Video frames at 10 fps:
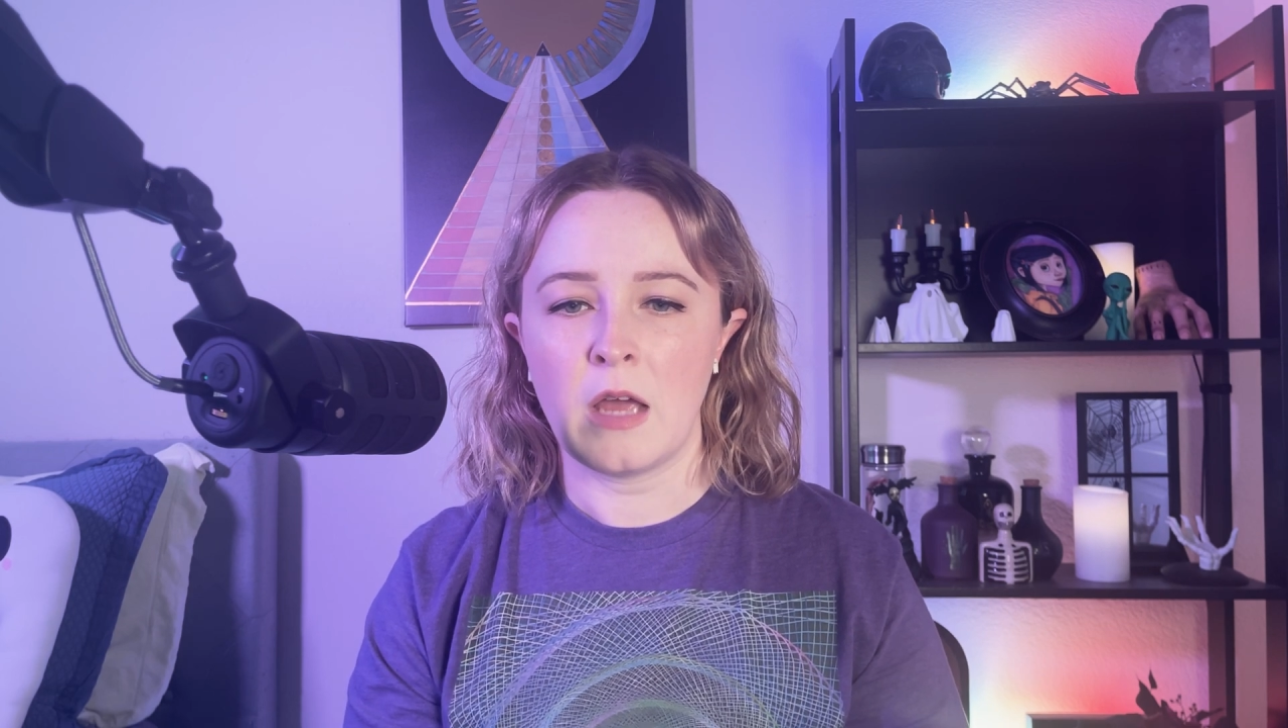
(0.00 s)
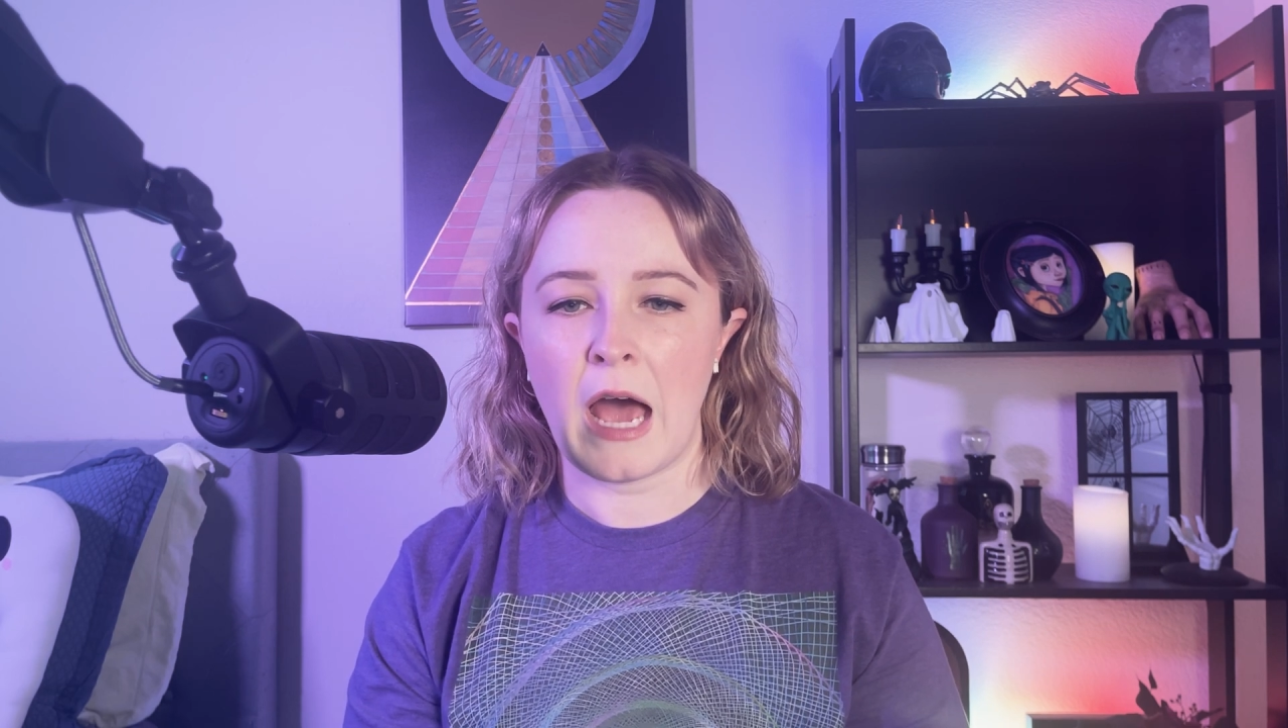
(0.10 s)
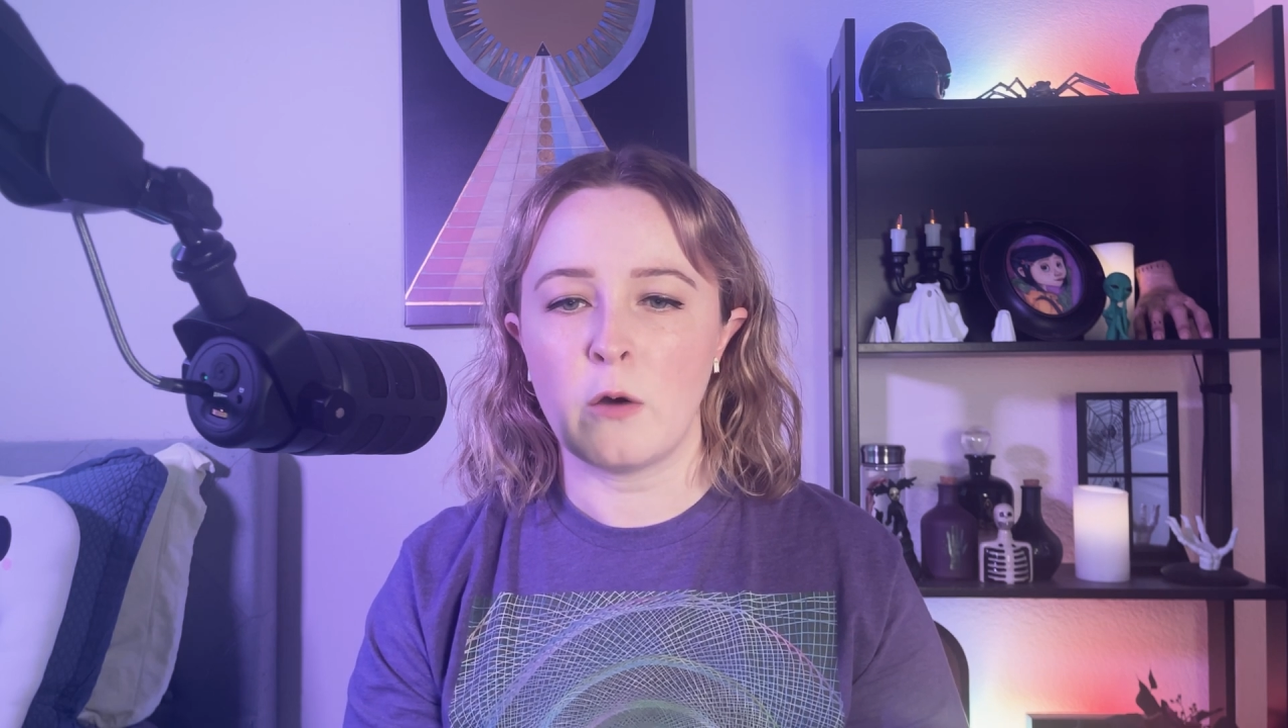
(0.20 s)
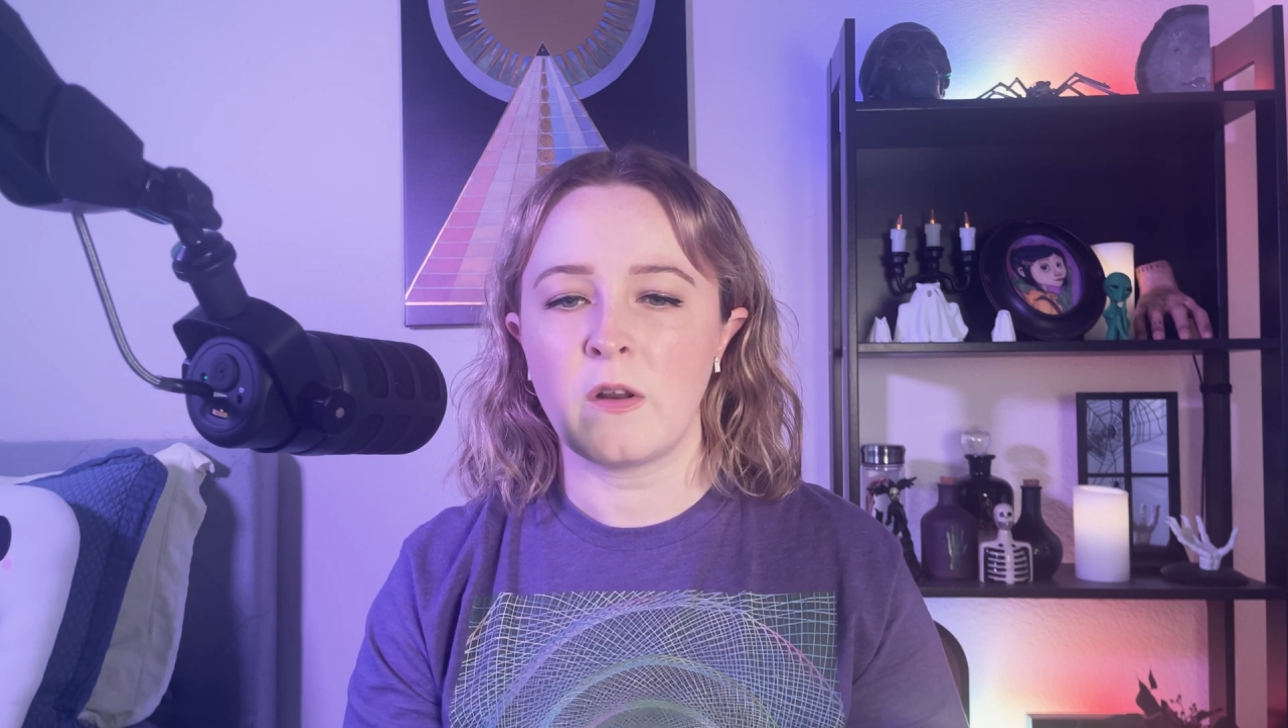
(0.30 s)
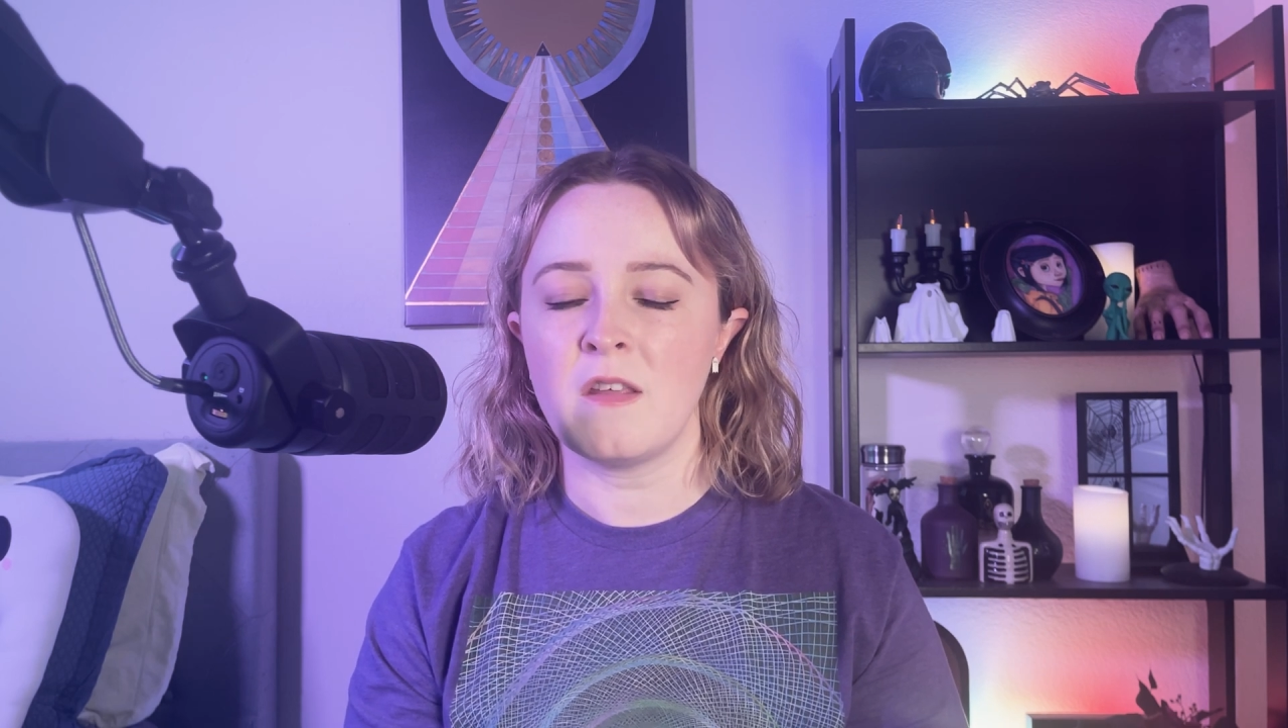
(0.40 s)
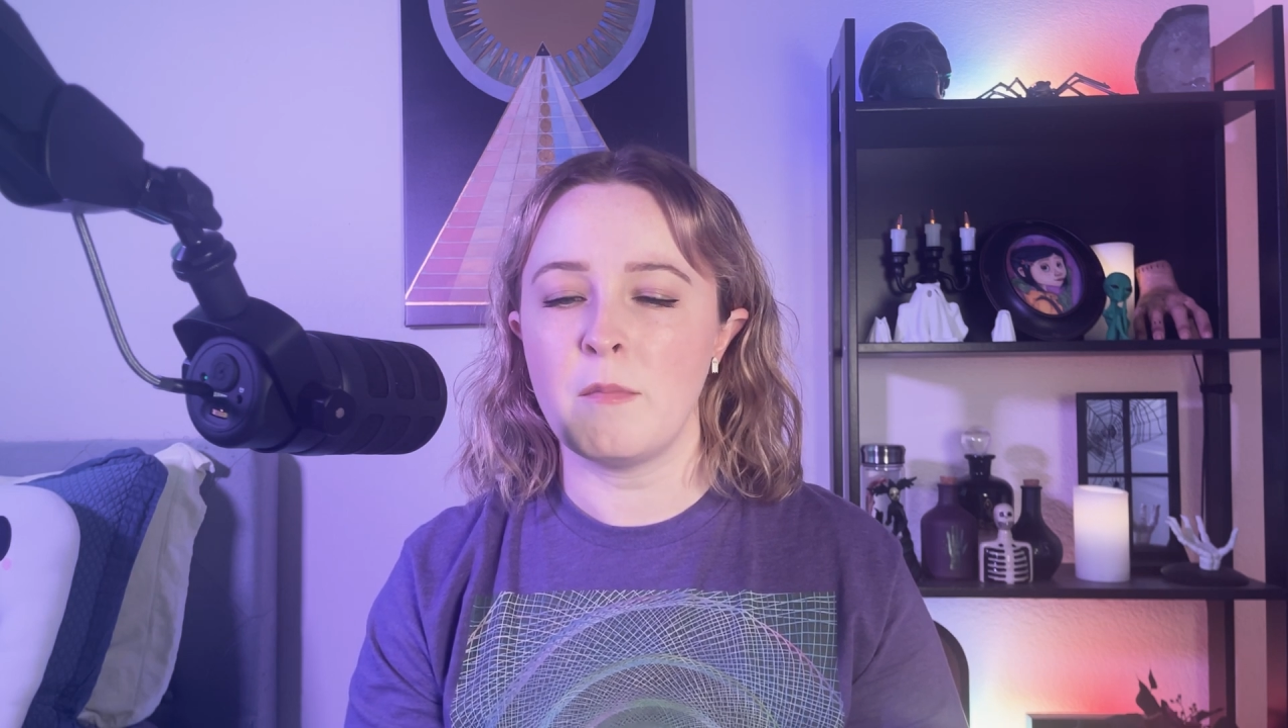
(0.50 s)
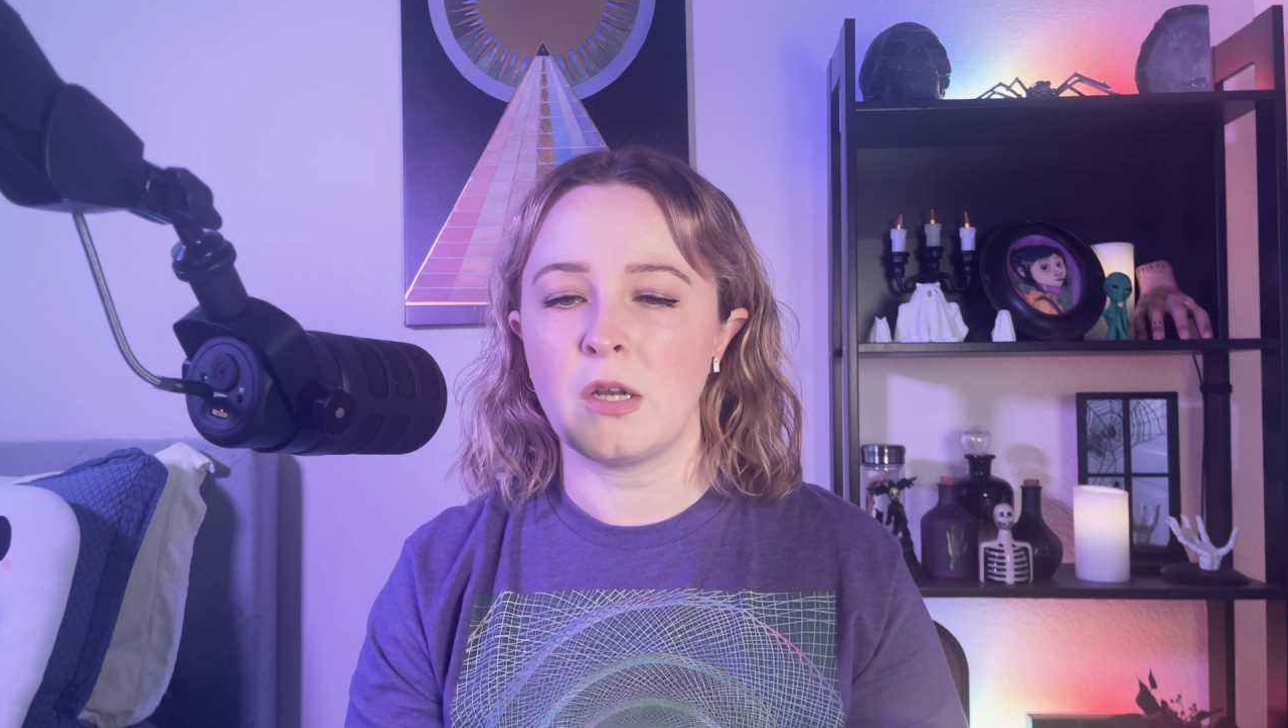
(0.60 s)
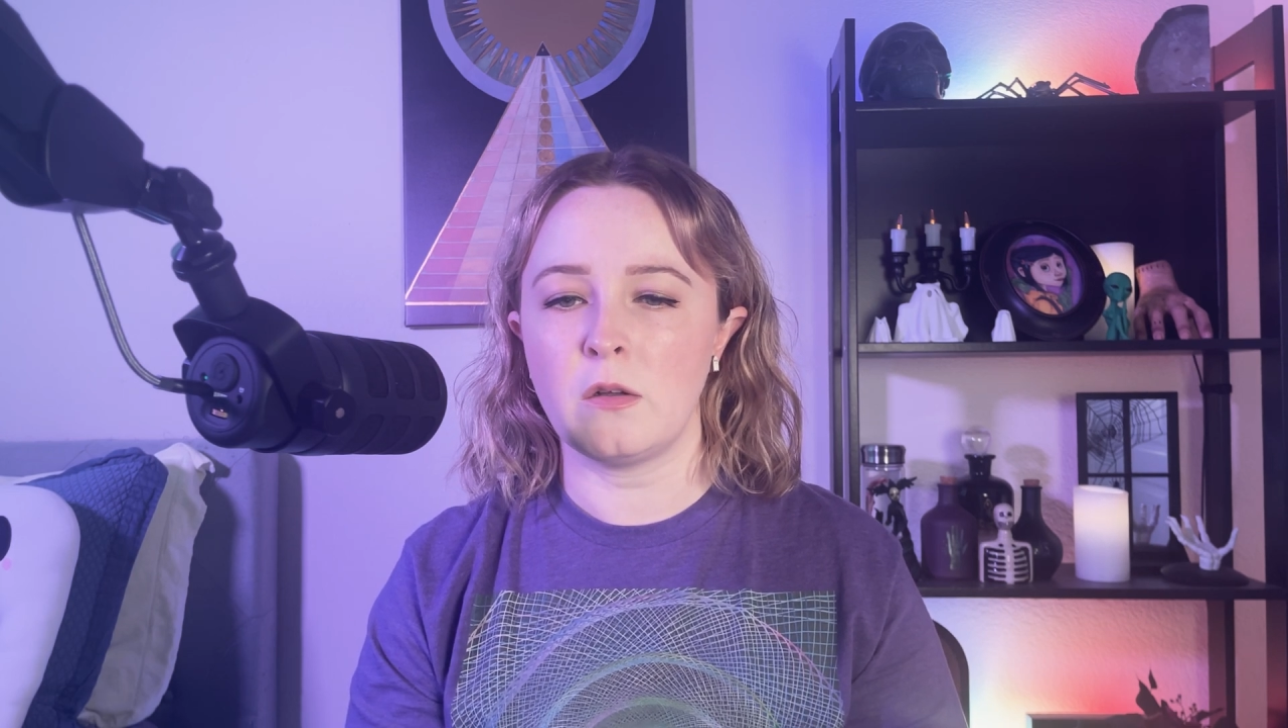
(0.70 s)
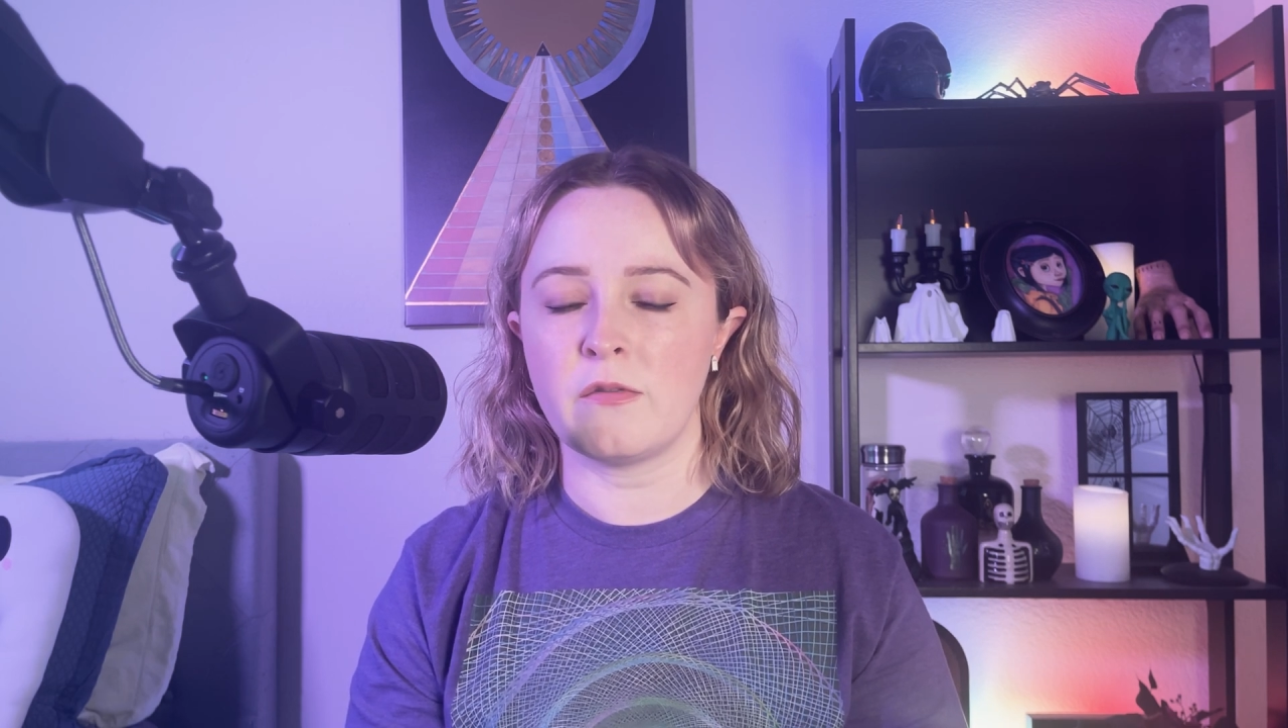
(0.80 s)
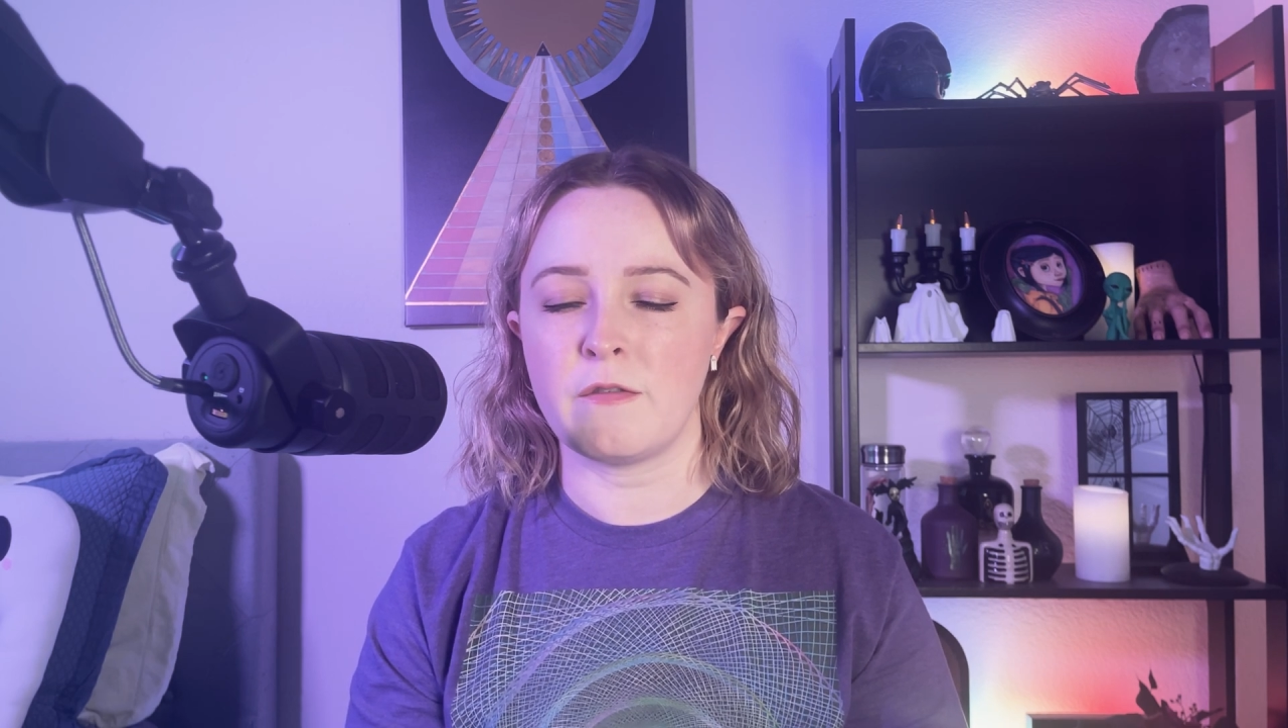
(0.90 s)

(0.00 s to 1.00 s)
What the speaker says: out in the middle of